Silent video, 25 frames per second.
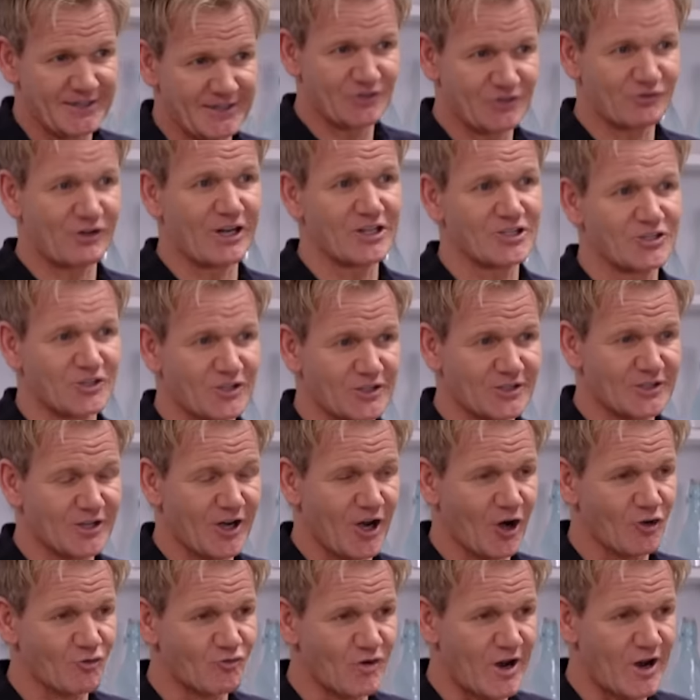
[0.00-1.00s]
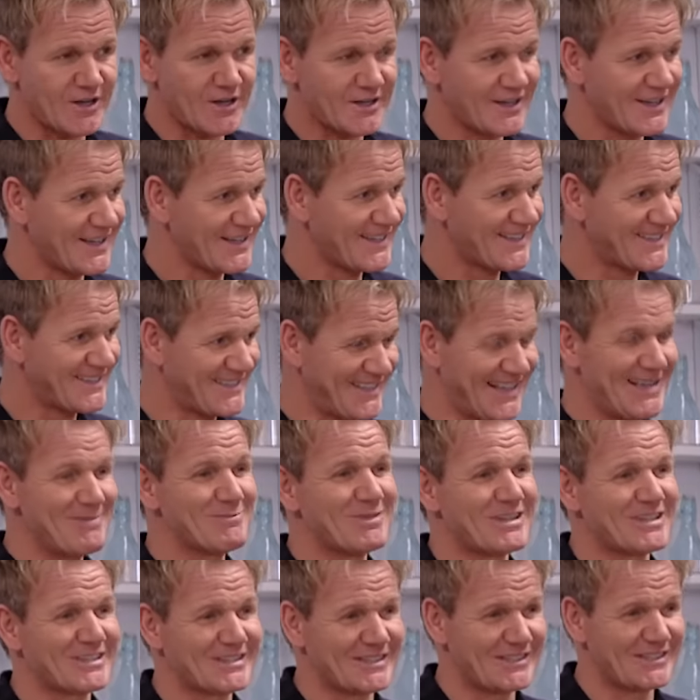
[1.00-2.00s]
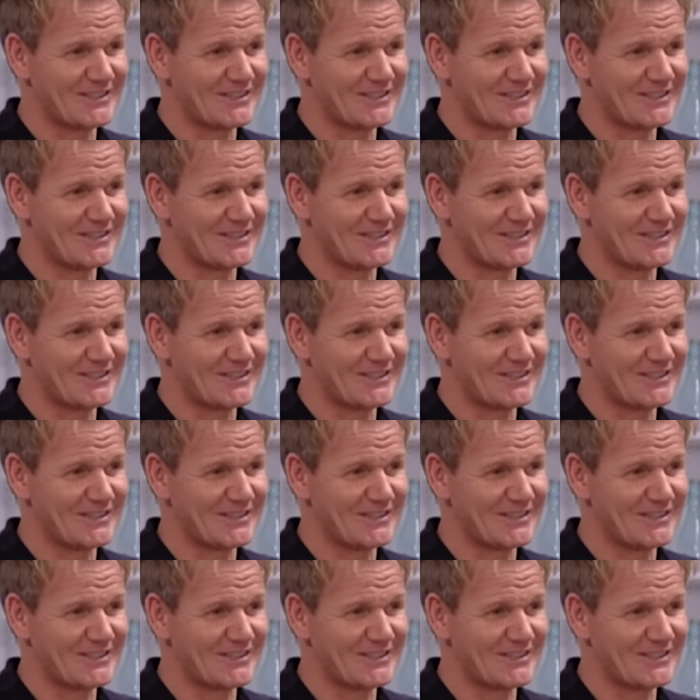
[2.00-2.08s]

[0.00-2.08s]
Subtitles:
this restaurant run seamlessly.